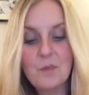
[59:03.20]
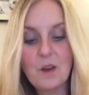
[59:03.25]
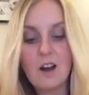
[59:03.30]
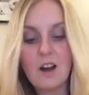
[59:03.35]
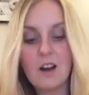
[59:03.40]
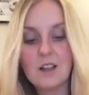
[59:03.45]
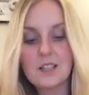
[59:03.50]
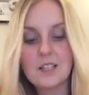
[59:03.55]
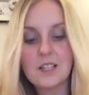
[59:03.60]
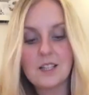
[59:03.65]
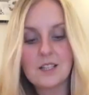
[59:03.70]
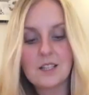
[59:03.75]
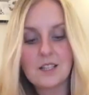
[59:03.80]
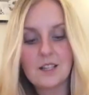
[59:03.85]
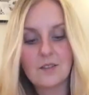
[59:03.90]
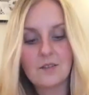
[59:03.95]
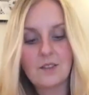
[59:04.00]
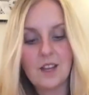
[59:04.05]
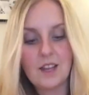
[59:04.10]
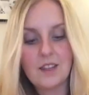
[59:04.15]
party
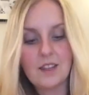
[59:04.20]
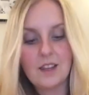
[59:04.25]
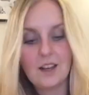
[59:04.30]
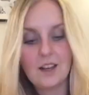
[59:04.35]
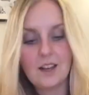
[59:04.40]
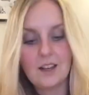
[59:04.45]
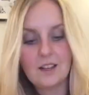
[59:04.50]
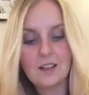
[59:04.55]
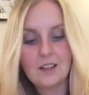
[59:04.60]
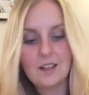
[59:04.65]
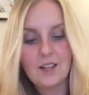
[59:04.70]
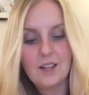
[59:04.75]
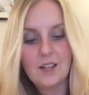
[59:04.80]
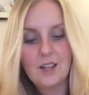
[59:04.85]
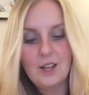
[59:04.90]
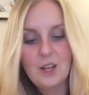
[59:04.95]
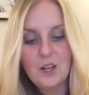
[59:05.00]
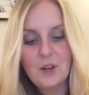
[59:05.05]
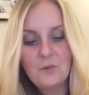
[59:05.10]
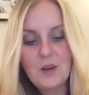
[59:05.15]
stuff like that.
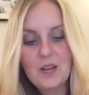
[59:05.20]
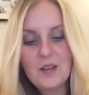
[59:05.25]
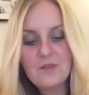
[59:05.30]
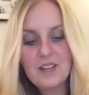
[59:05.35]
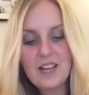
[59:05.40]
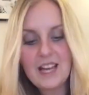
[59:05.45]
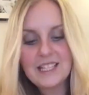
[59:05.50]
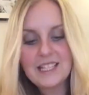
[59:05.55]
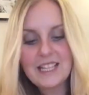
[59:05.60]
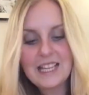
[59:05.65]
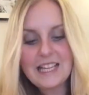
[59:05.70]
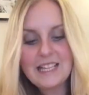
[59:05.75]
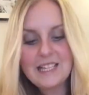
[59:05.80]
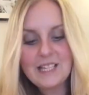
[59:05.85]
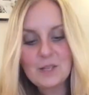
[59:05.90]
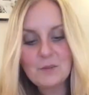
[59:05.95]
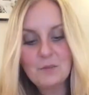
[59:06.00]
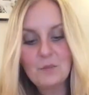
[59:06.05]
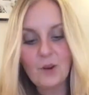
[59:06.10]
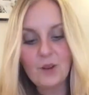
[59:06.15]
We even had an
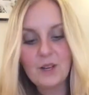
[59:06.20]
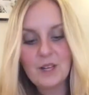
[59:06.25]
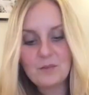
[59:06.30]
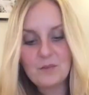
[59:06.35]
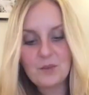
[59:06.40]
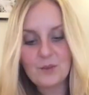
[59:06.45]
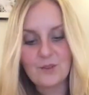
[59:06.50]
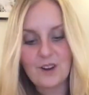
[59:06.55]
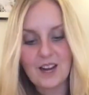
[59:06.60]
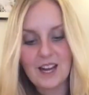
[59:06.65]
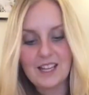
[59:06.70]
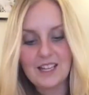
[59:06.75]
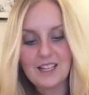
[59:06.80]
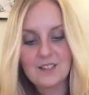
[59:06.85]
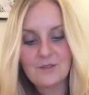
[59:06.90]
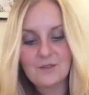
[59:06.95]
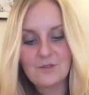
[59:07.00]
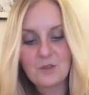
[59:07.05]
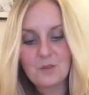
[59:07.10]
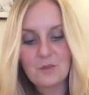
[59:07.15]
Easter bonnet
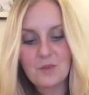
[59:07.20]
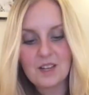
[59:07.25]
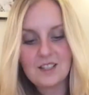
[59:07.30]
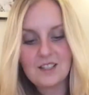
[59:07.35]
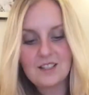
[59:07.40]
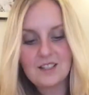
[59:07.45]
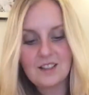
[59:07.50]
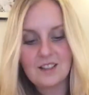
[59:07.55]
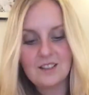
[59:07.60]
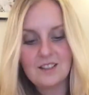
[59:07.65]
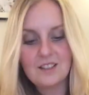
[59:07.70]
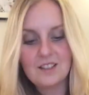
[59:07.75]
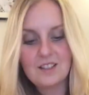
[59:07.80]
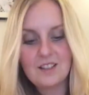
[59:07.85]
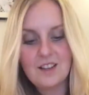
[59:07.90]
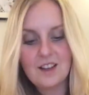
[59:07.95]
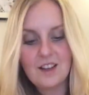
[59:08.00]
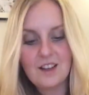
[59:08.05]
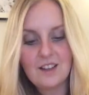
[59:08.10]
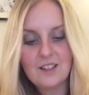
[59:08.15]
parade for my son's
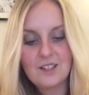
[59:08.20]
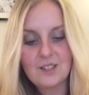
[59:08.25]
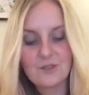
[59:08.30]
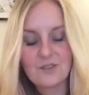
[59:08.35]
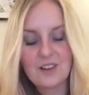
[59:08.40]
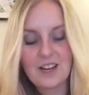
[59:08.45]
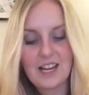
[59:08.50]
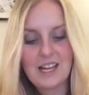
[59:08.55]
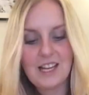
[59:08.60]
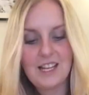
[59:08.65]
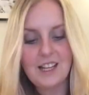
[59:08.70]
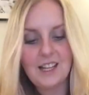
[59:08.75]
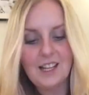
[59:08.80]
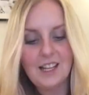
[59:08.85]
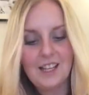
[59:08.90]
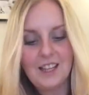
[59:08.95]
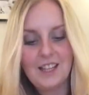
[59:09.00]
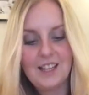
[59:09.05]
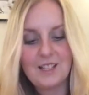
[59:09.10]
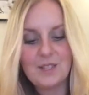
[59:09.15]
nursery
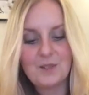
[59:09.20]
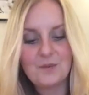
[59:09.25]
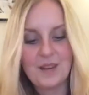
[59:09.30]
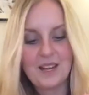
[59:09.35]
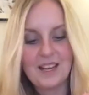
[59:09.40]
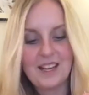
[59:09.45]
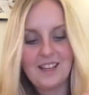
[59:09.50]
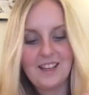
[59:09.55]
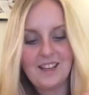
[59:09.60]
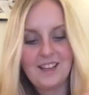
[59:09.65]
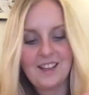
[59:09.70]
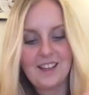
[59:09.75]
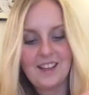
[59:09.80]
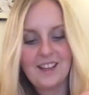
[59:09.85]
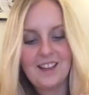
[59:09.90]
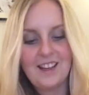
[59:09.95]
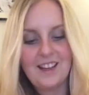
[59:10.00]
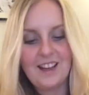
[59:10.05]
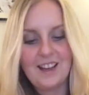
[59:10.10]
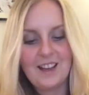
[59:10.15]
this week.
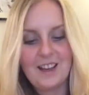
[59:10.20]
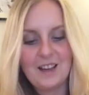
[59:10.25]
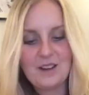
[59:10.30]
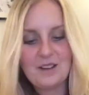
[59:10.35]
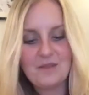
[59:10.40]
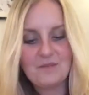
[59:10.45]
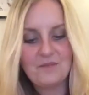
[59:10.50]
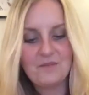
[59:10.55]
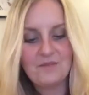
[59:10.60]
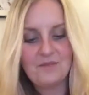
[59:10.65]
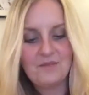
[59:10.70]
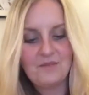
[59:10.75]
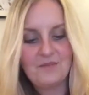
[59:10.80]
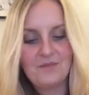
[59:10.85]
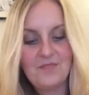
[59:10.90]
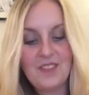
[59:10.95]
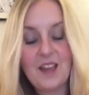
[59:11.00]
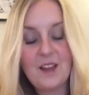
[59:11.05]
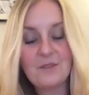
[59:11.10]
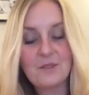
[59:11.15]
Um,
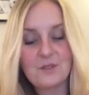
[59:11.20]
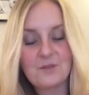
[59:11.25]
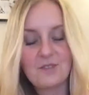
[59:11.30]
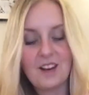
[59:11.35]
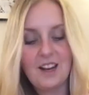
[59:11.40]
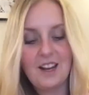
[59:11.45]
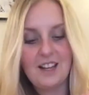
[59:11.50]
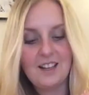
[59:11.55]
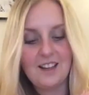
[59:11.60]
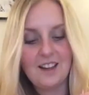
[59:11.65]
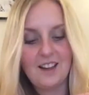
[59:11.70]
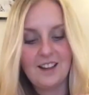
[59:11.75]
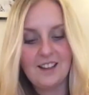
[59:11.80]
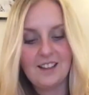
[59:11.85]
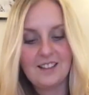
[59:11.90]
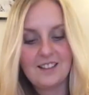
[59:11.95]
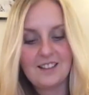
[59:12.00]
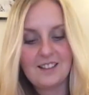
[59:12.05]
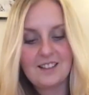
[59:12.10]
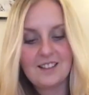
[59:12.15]
that was really
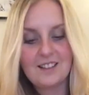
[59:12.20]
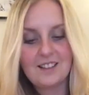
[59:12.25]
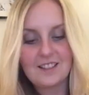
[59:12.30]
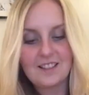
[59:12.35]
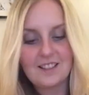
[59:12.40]
nice.